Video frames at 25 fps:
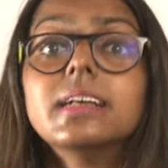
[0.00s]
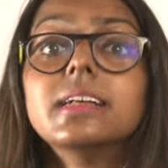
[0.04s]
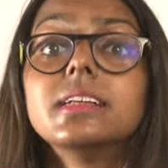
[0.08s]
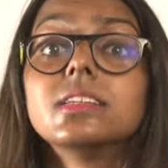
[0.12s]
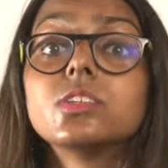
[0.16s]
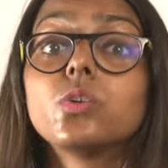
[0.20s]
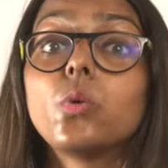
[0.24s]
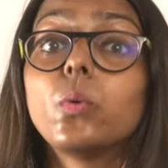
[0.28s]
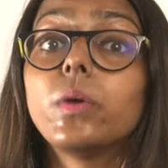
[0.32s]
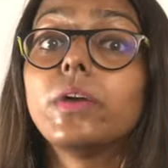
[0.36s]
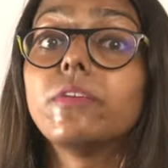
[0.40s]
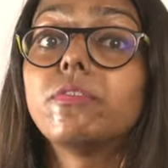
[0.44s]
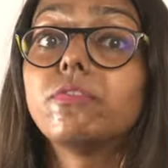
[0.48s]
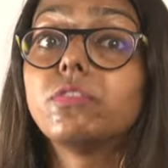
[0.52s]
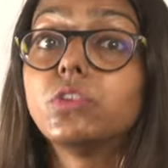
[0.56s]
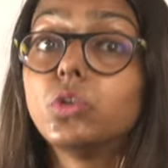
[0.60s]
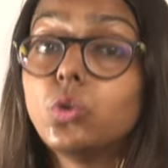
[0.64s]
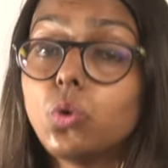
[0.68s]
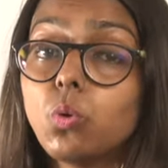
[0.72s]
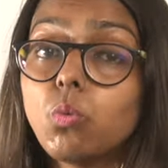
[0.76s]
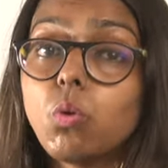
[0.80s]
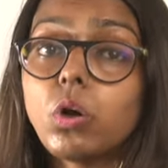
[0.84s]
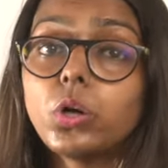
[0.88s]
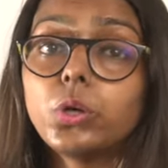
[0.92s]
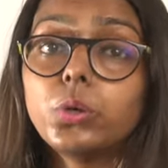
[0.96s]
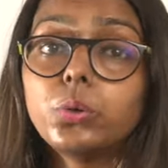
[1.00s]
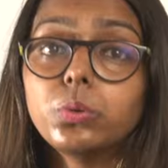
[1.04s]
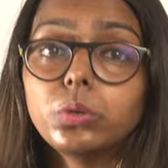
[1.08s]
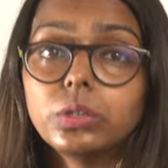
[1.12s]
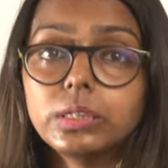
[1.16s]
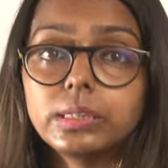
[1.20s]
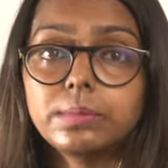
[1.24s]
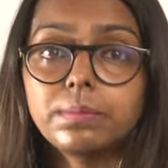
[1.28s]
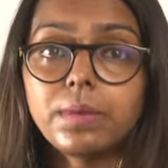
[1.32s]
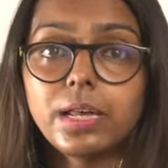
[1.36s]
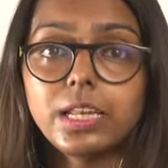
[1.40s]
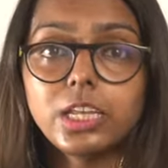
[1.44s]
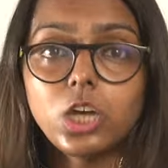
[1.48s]
So if you want to
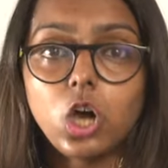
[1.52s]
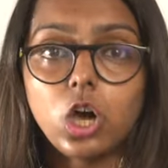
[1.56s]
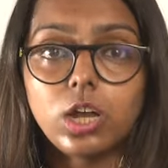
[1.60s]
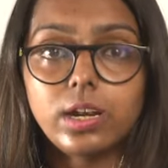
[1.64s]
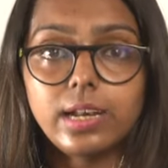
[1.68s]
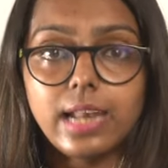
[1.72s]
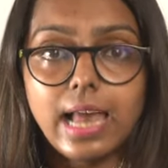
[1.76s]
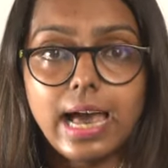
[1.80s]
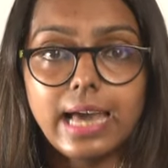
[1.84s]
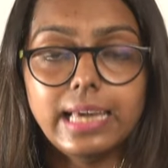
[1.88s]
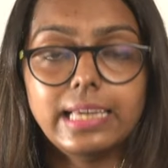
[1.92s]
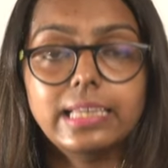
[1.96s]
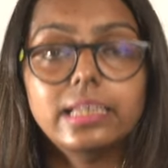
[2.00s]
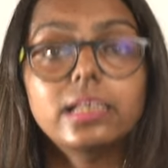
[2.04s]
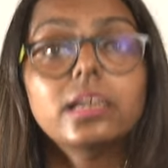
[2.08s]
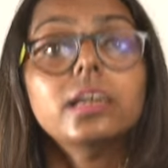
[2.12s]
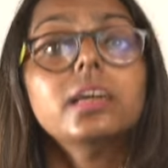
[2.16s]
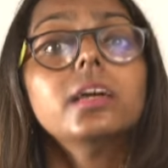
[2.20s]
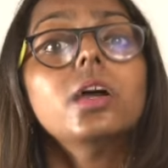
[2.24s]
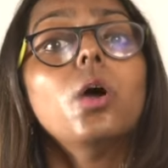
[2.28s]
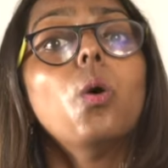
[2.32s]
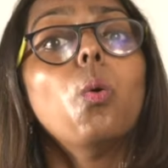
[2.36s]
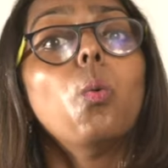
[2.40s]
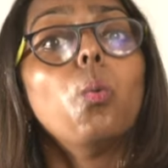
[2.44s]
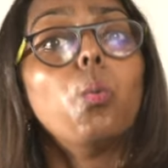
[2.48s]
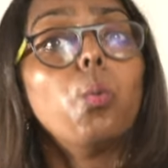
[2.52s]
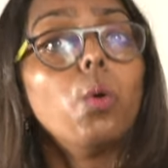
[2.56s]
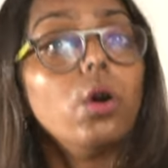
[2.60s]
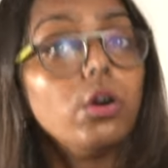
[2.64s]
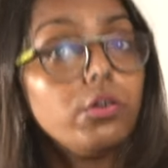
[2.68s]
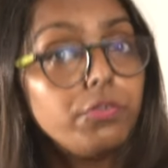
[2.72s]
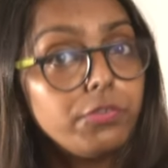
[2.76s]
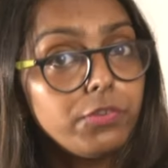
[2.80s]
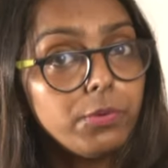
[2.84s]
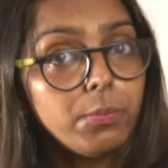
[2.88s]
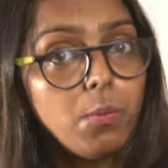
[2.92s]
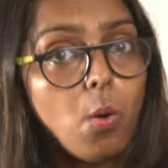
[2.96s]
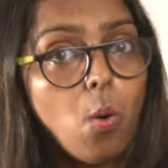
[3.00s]
earn money online,
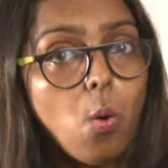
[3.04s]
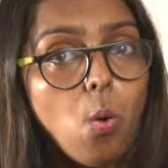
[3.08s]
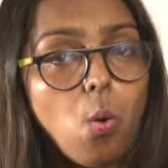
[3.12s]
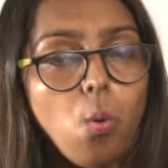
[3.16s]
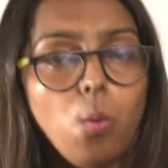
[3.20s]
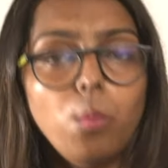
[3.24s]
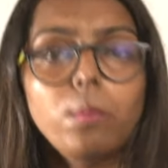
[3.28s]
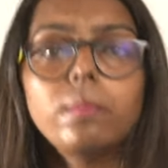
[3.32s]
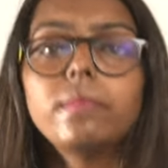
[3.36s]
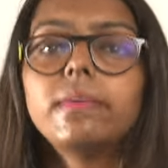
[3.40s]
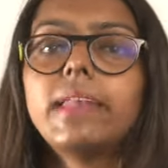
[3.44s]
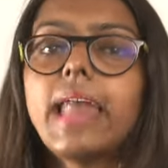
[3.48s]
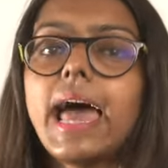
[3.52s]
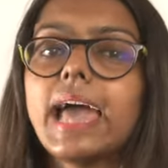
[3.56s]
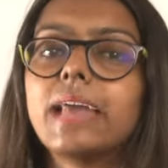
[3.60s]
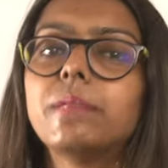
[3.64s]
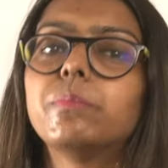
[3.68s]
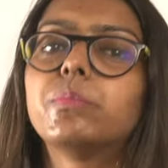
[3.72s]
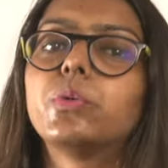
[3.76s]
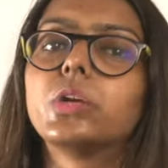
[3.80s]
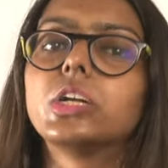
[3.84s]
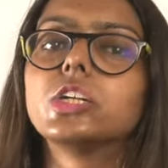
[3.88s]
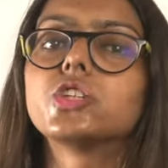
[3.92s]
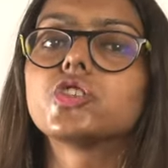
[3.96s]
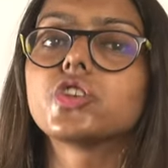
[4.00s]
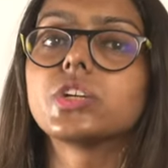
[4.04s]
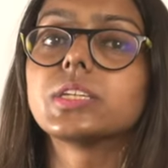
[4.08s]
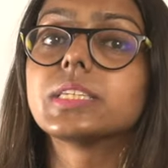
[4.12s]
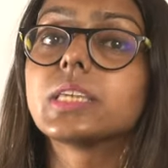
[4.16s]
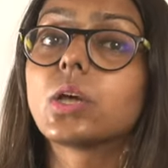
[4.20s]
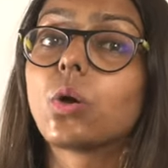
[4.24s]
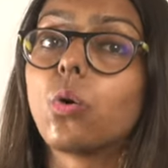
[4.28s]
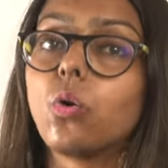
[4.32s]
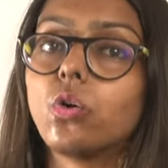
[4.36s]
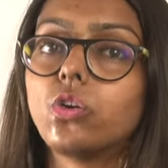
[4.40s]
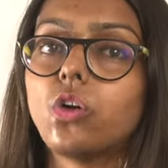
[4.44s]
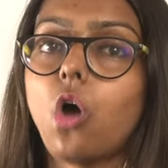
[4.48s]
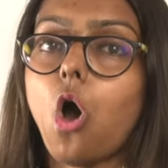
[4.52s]
work from home, Lionbridge is
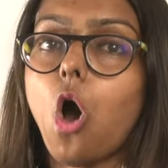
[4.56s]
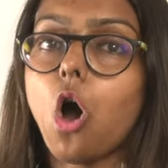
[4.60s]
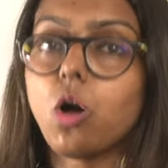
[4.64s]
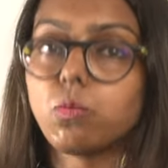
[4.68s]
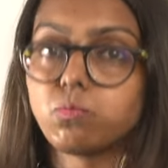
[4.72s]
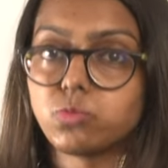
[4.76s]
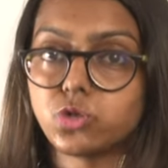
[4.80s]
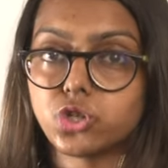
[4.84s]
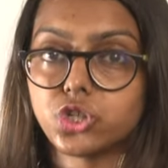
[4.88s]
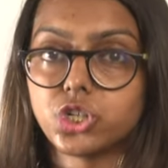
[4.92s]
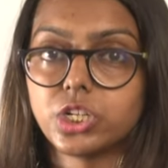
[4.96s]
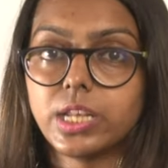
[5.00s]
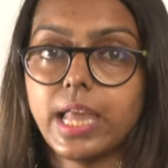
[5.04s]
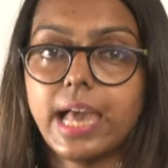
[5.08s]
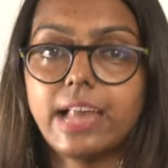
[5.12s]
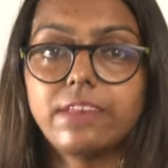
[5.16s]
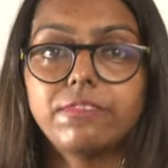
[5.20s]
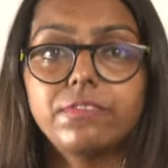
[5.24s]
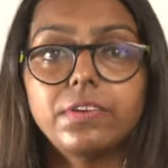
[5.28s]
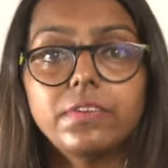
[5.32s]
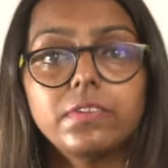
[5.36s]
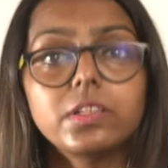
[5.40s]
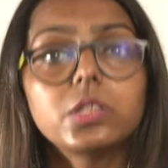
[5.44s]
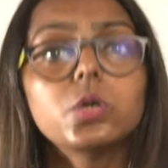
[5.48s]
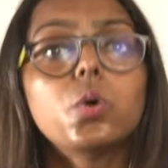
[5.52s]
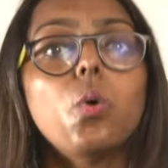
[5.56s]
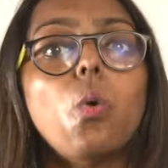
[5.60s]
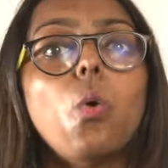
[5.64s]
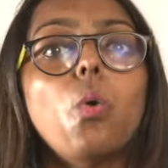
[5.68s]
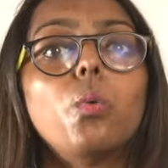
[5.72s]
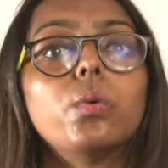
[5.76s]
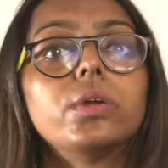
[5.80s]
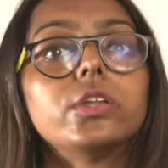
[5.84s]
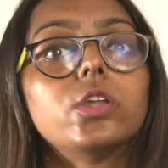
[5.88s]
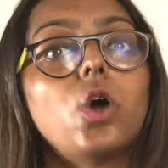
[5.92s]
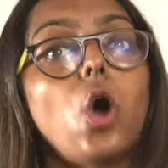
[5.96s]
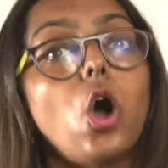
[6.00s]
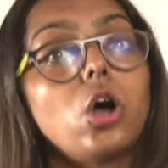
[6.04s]
a good option, and we will go
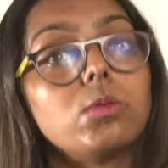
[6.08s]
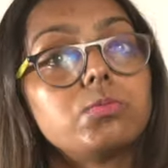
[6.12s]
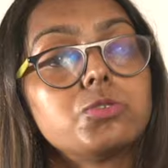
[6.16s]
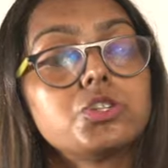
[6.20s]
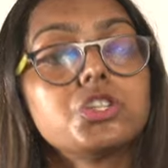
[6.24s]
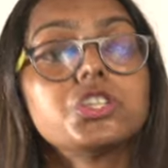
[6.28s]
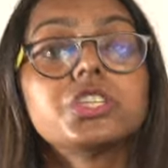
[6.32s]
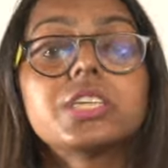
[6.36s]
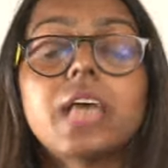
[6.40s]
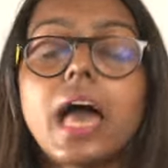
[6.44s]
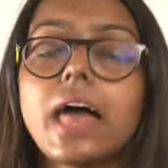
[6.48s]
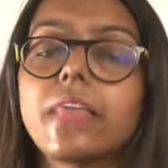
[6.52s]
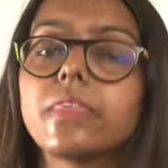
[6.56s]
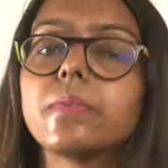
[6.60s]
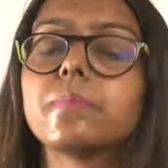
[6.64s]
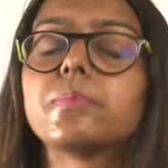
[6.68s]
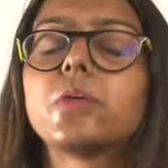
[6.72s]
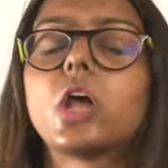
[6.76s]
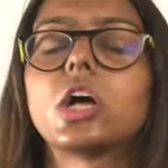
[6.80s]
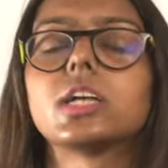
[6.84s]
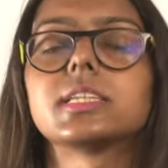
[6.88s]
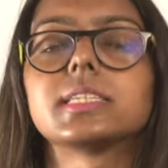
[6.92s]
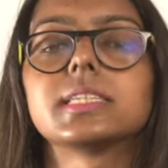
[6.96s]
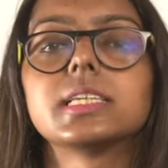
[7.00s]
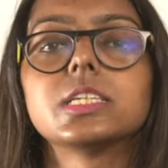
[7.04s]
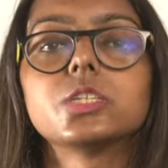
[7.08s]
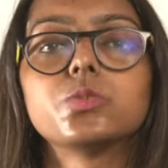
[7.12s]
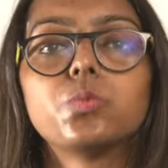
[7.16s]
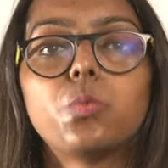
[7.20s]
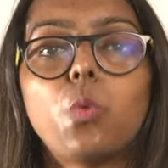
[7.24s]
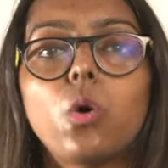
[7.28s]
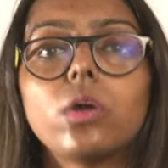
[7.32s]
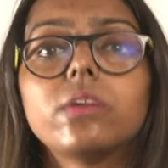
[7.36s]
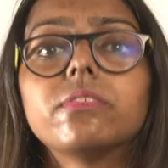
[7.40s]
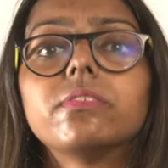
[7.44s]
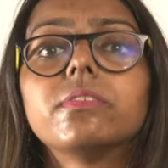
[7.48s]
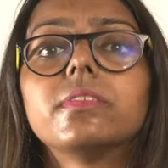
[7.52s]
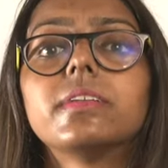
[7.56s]
over the options and the process
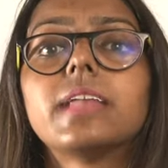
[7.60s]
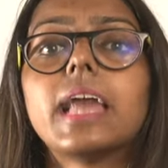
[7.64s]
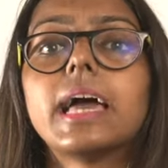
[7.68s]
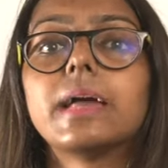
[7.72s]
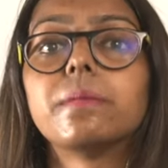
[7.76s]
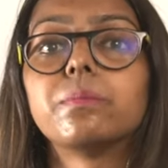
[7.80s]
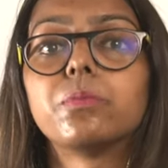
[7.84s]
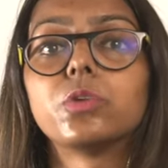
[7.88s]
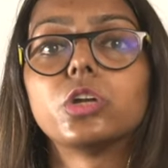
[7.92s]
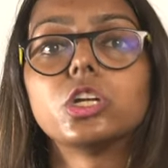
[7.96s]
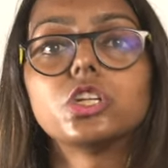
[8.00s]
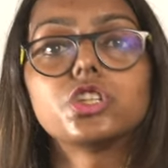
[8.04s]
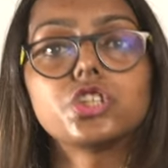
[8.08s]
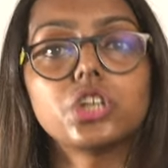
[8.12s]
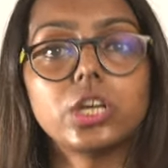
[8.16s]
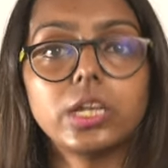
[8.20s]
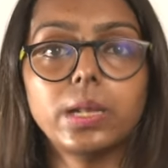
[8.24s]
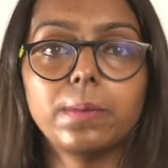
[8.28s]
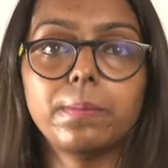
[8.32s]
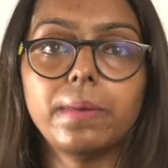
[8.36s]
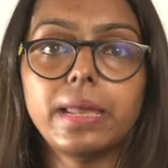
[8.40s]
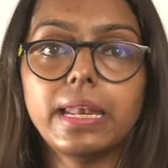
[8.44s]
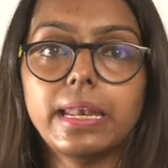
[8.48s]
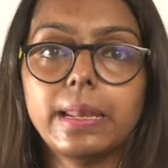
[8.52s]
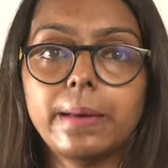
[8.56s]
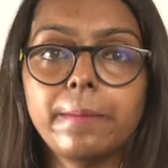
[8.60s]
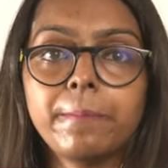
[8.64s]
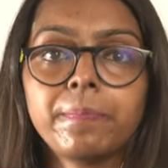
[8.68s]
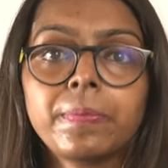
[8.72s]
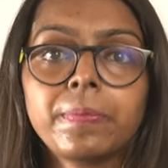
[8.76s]
for Lionbridge in a bit.